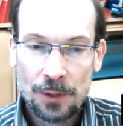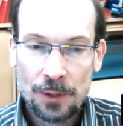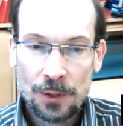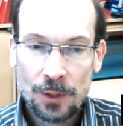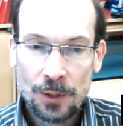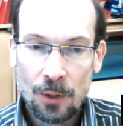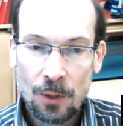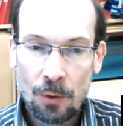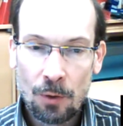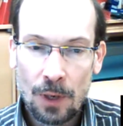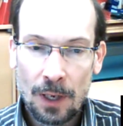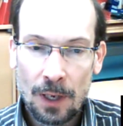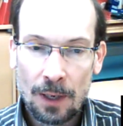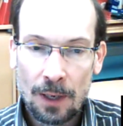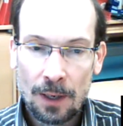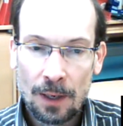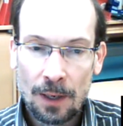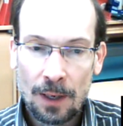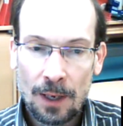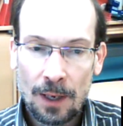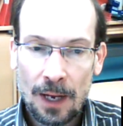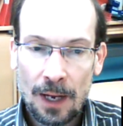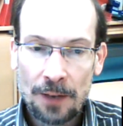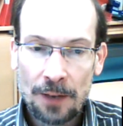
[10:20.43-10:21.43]
So
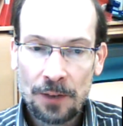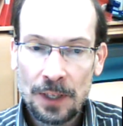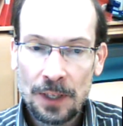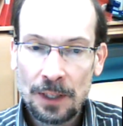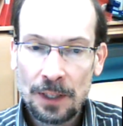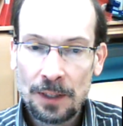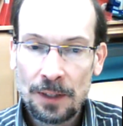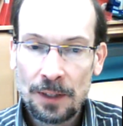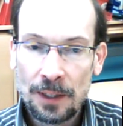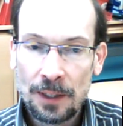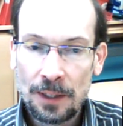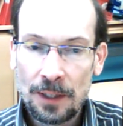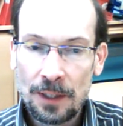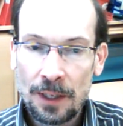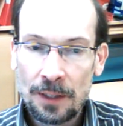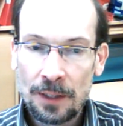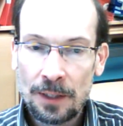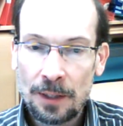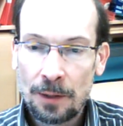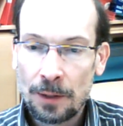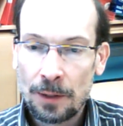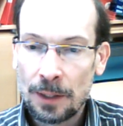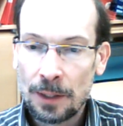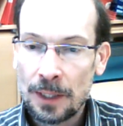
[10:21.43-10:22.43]
I think in
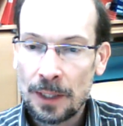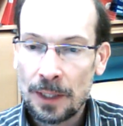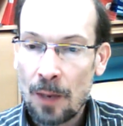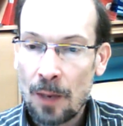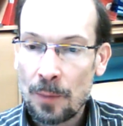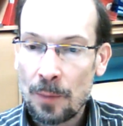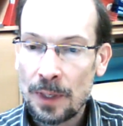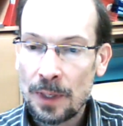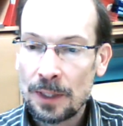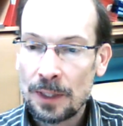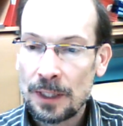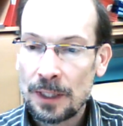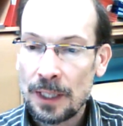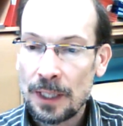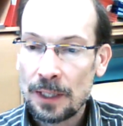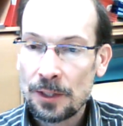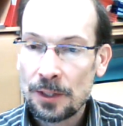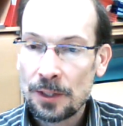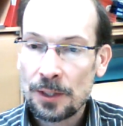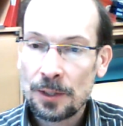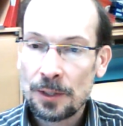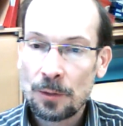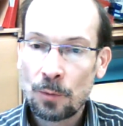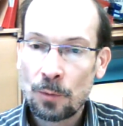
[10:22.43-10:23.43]
the coming
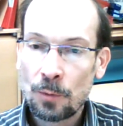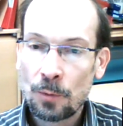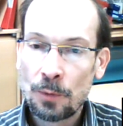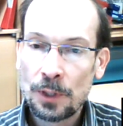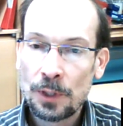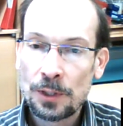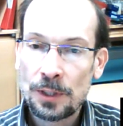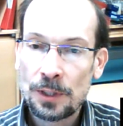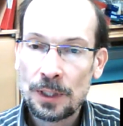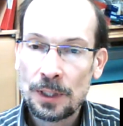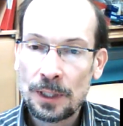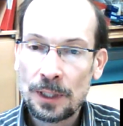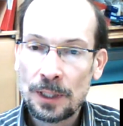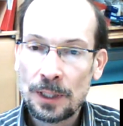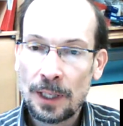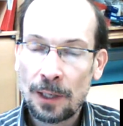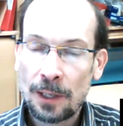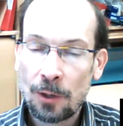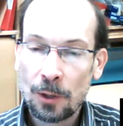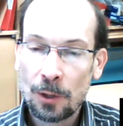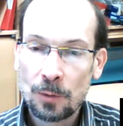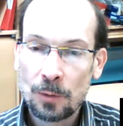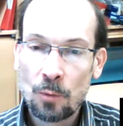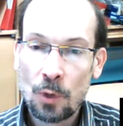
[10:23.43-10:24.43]
years we will
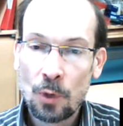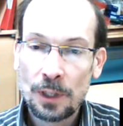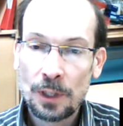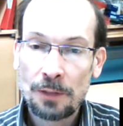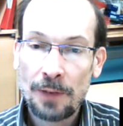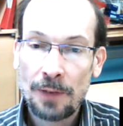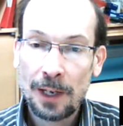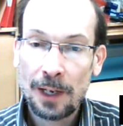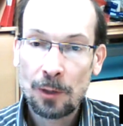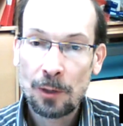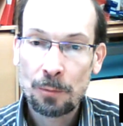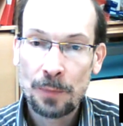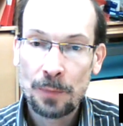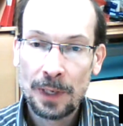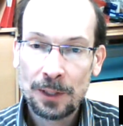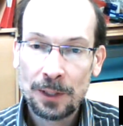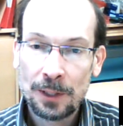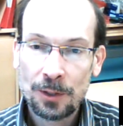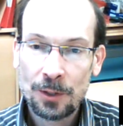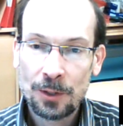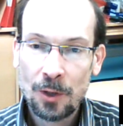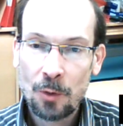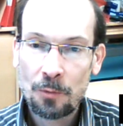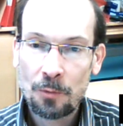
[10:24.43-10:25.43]
see a lot more
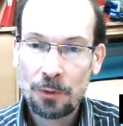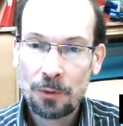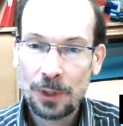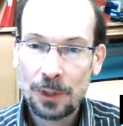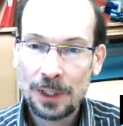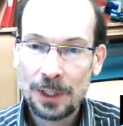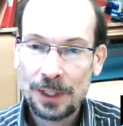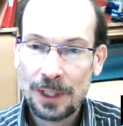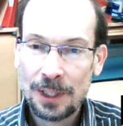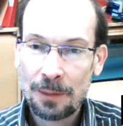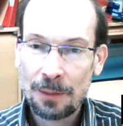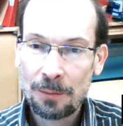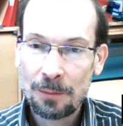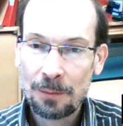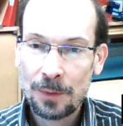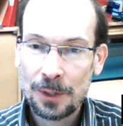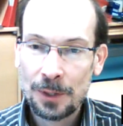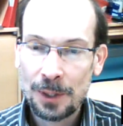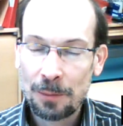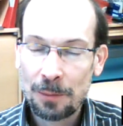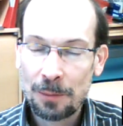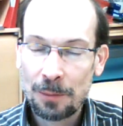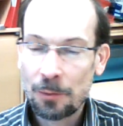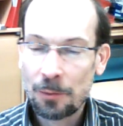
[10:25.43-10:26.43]
development and hopefully
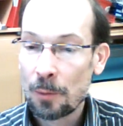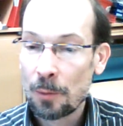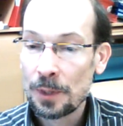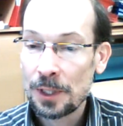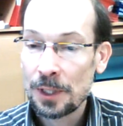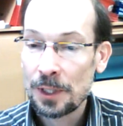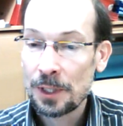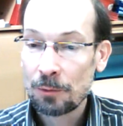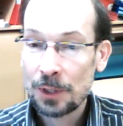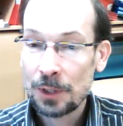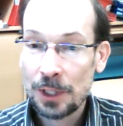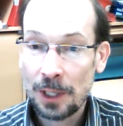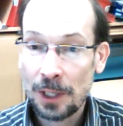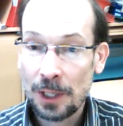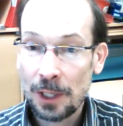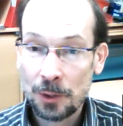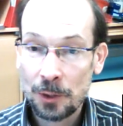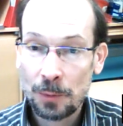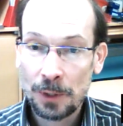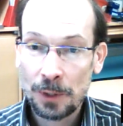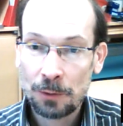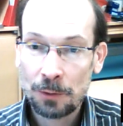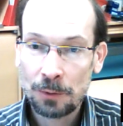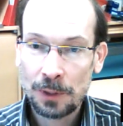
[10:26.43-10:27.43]
some promising results,
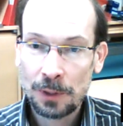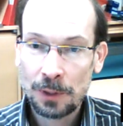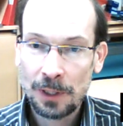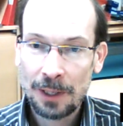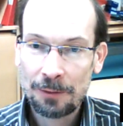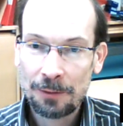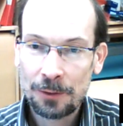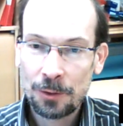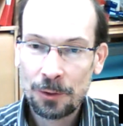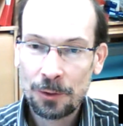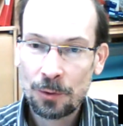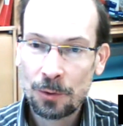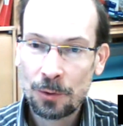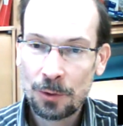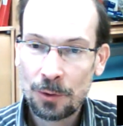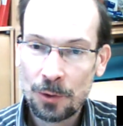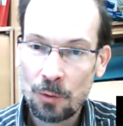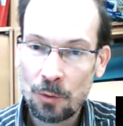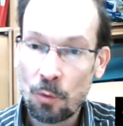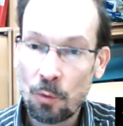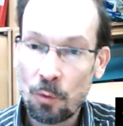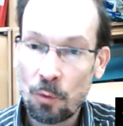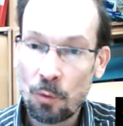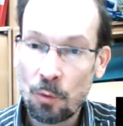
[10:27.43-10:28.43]
but we'll have to
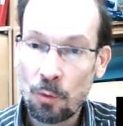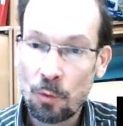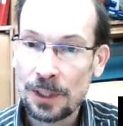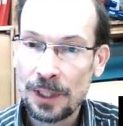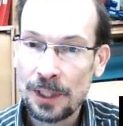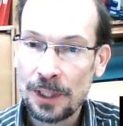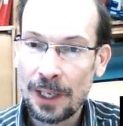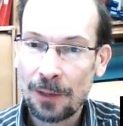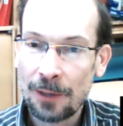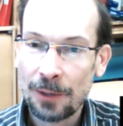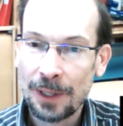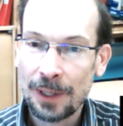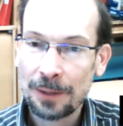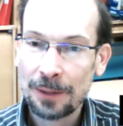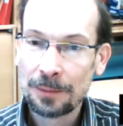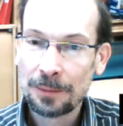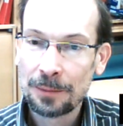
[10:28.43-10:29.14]
watch this area.